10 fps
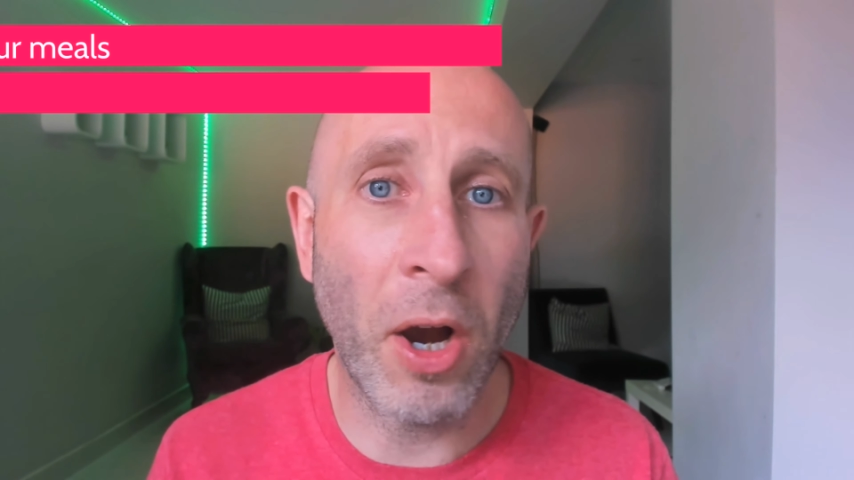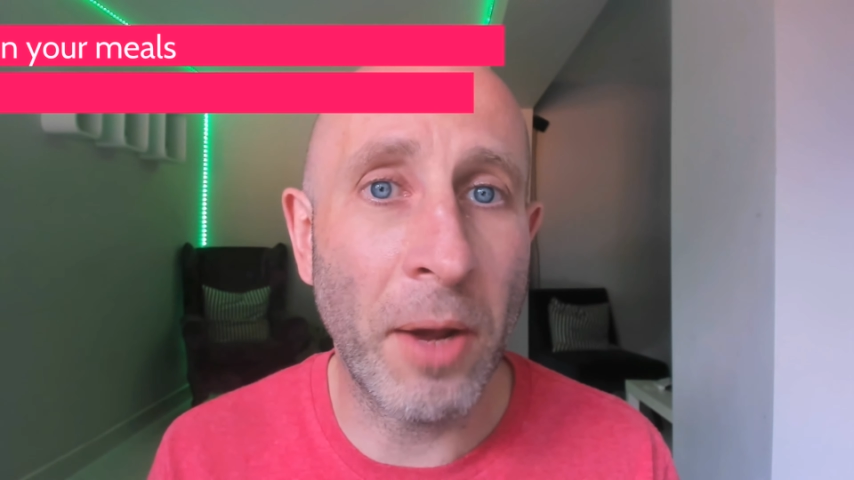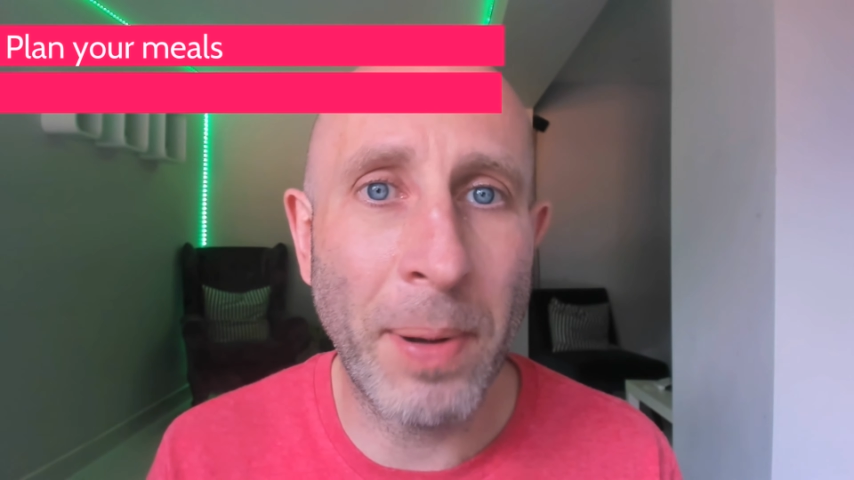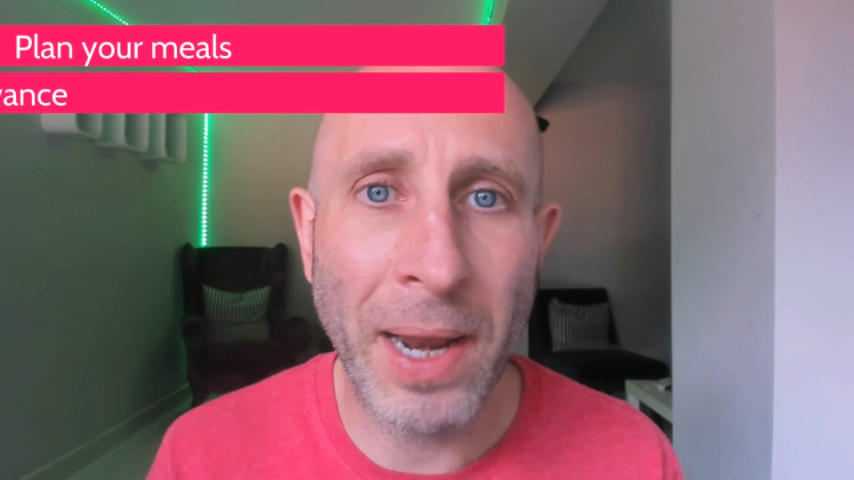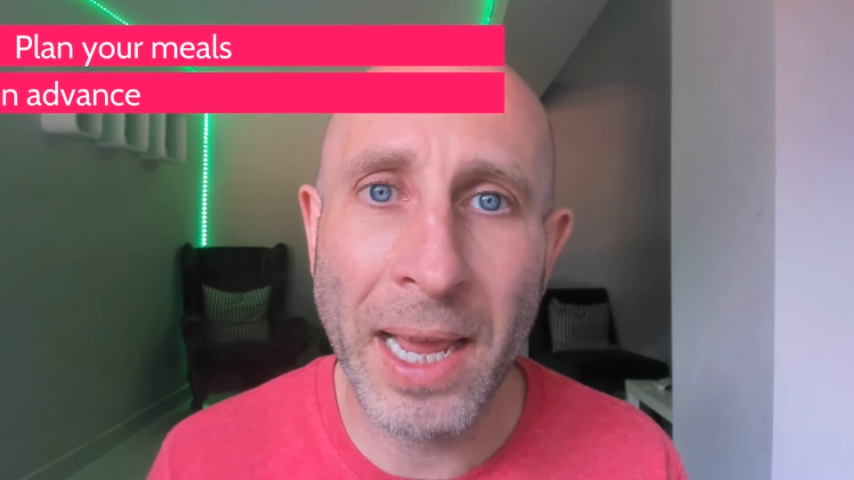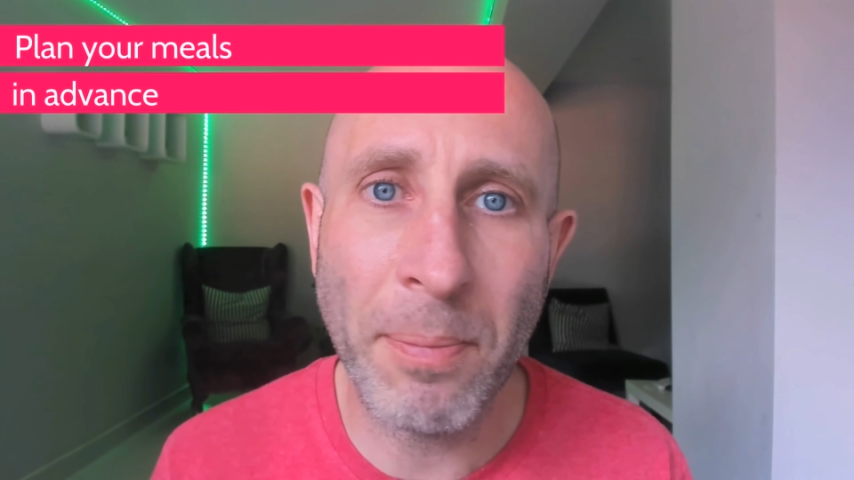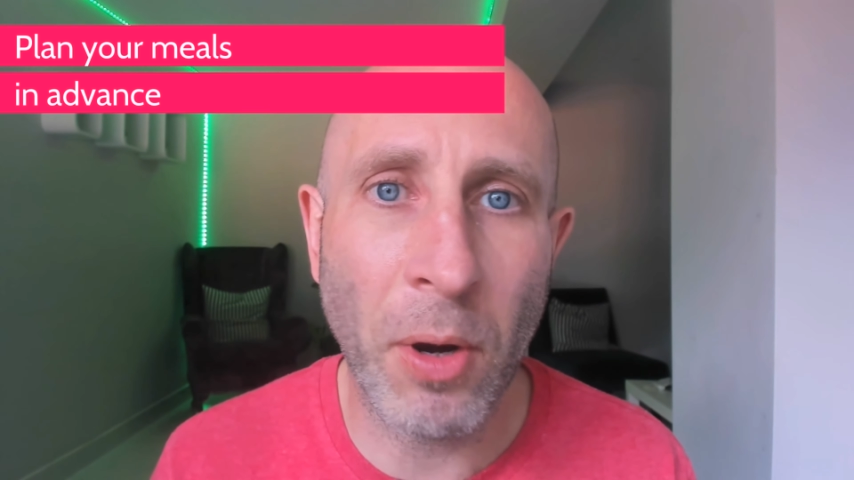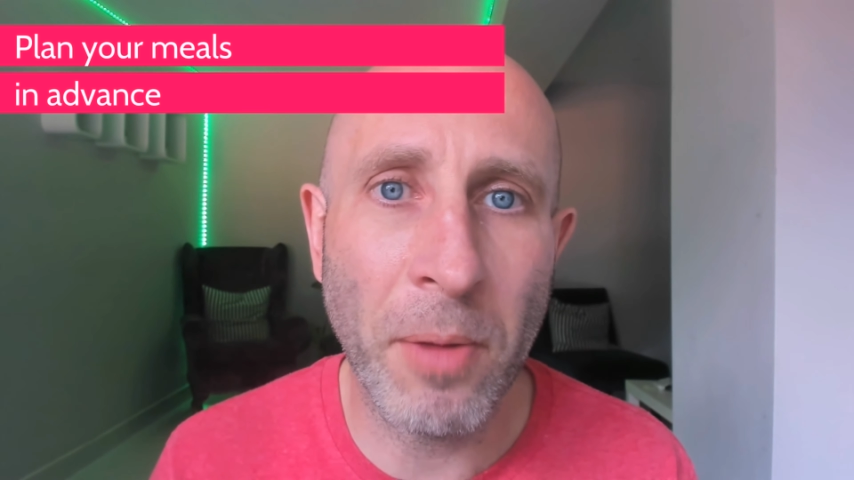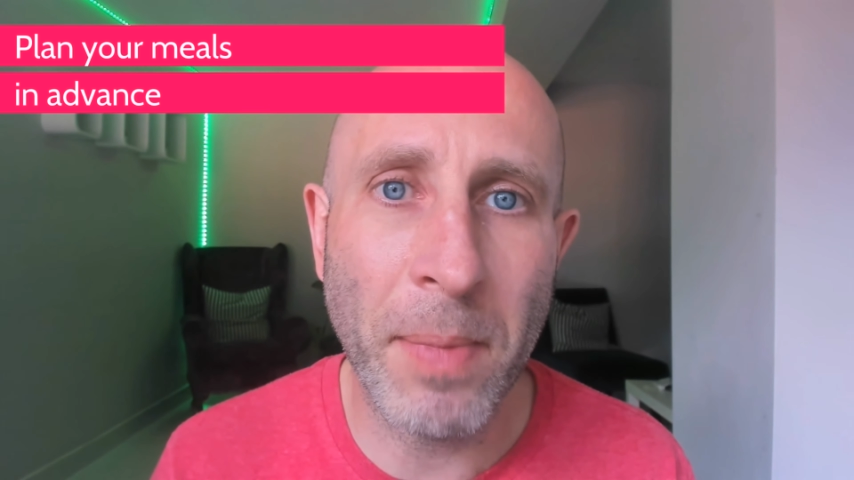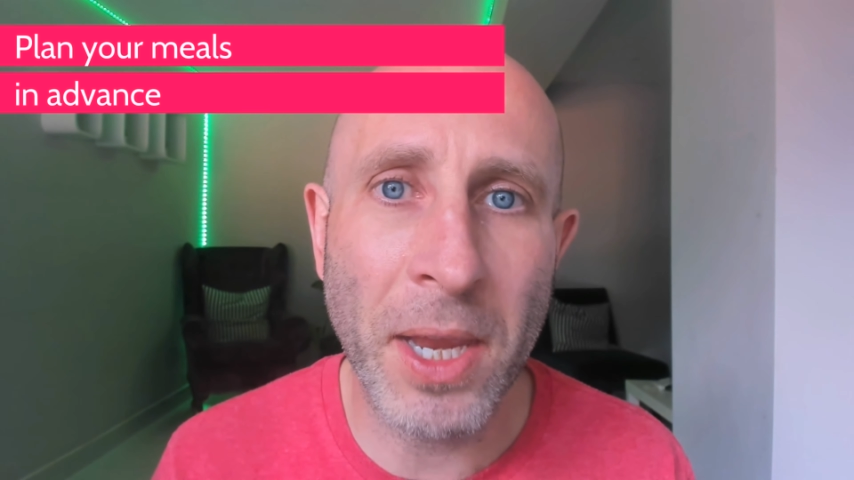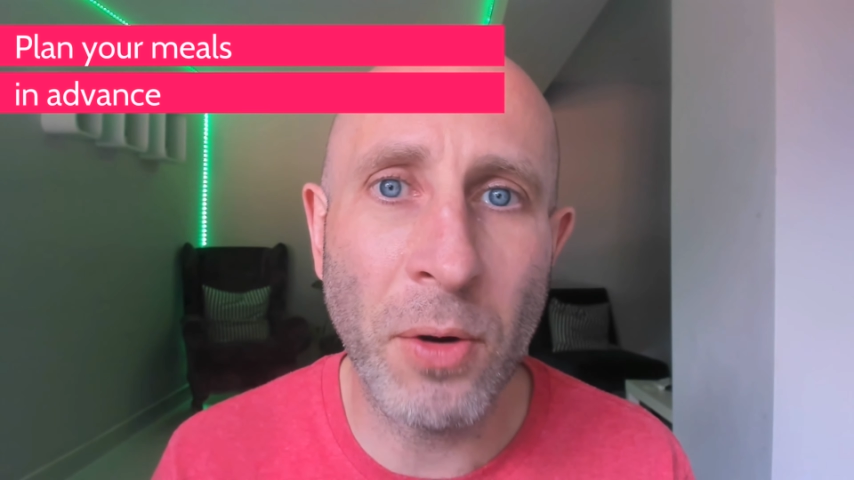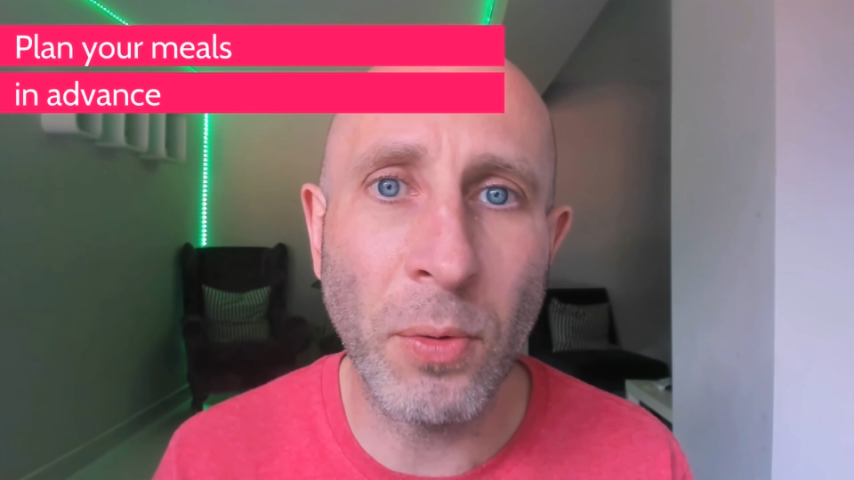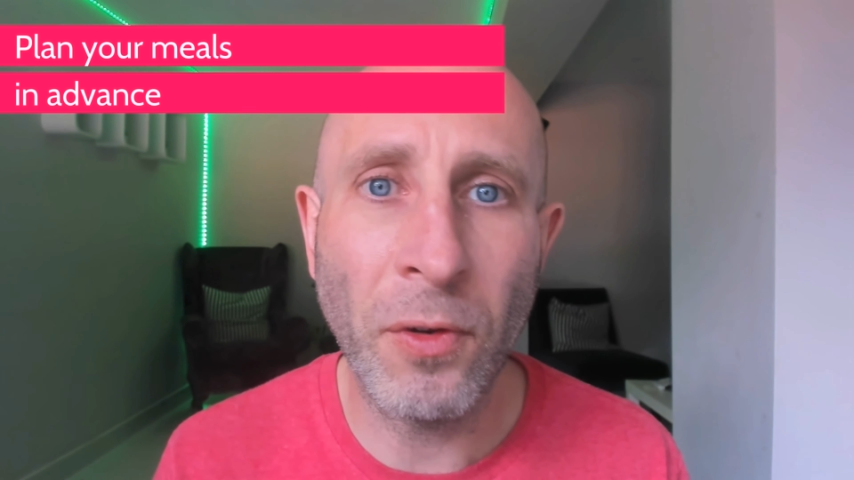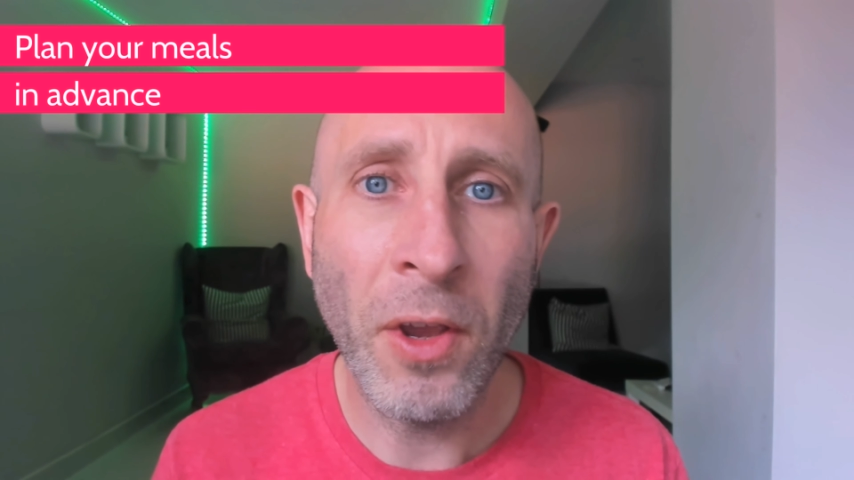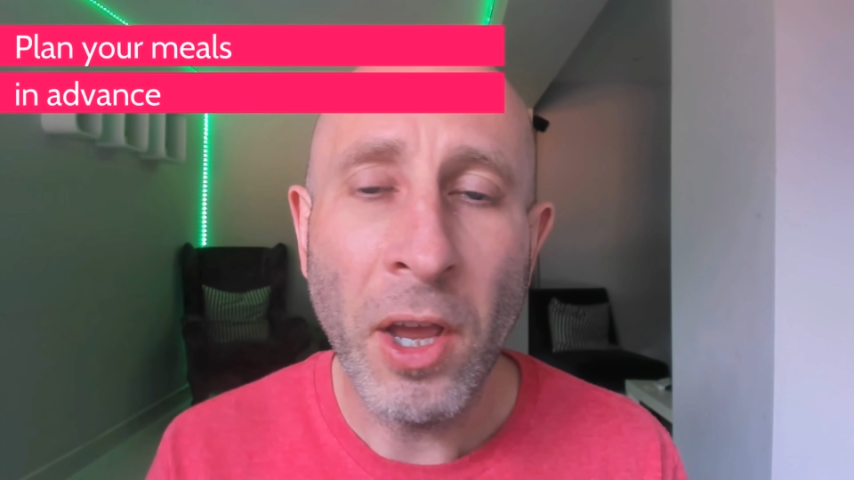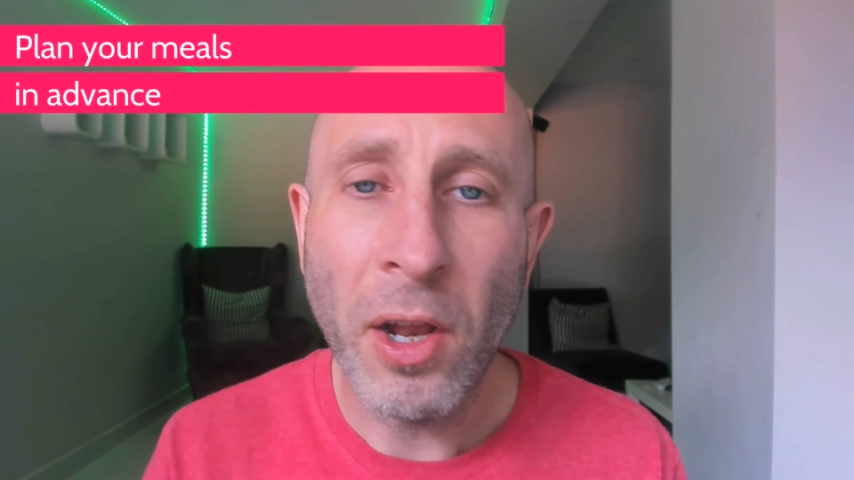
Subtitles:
I plan my meals,